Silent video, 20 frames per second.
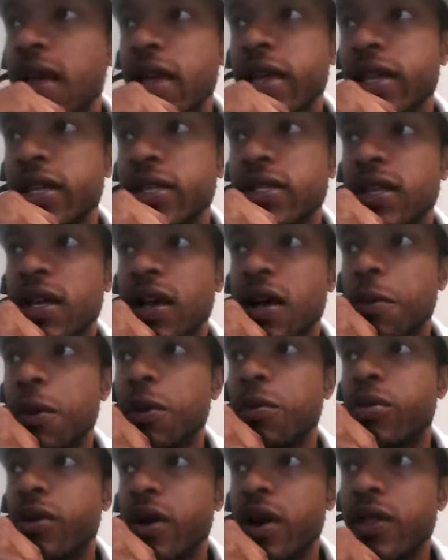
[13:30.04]
it's a
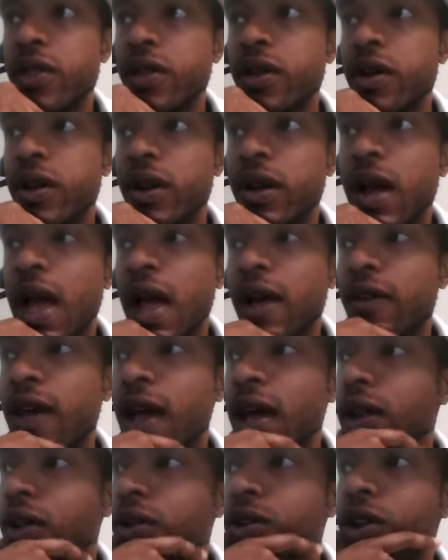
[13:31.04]
brother.
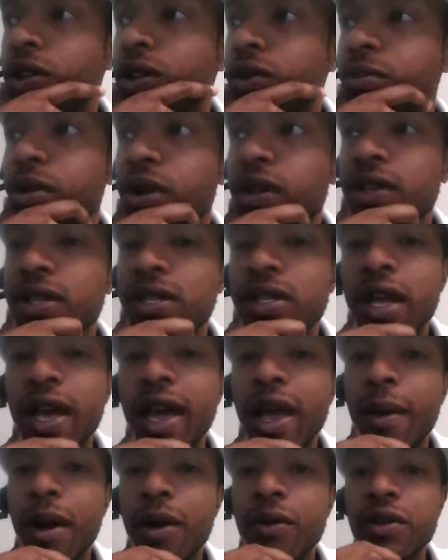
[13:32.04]
I don't know the brother's
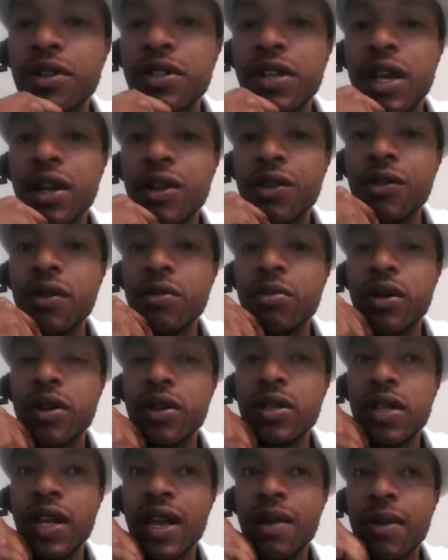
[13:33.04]
name. I wish I knew the
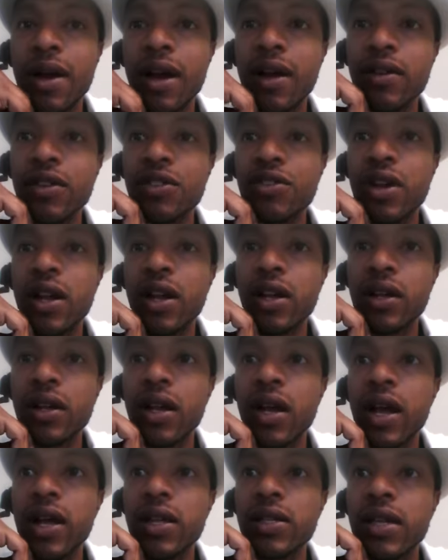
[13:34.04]
brother's name. I'd try to
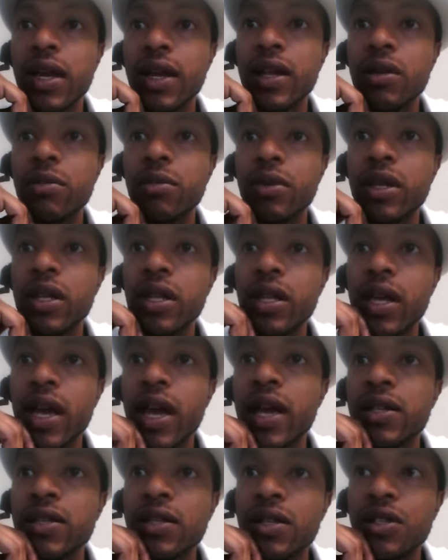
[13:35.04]
contact him, but he
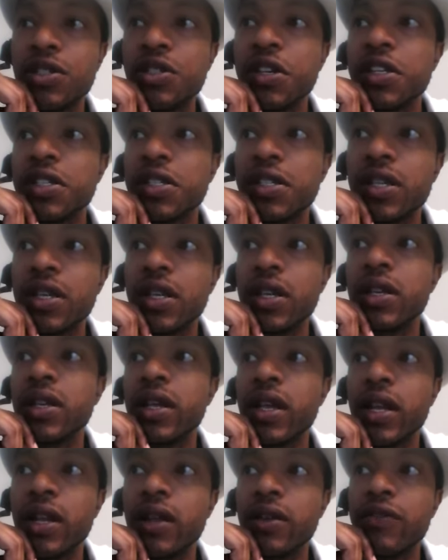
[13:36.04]
has suggested
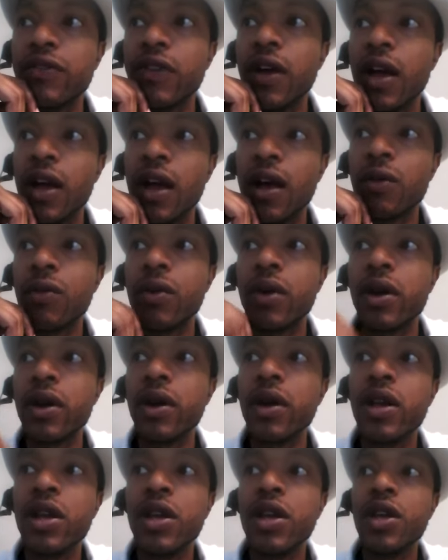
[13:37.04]
in E5
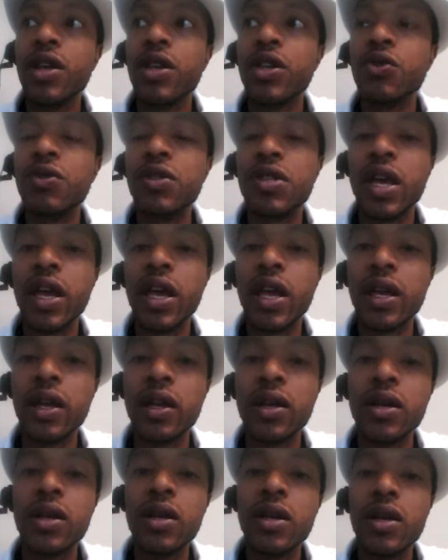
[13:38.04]
where you take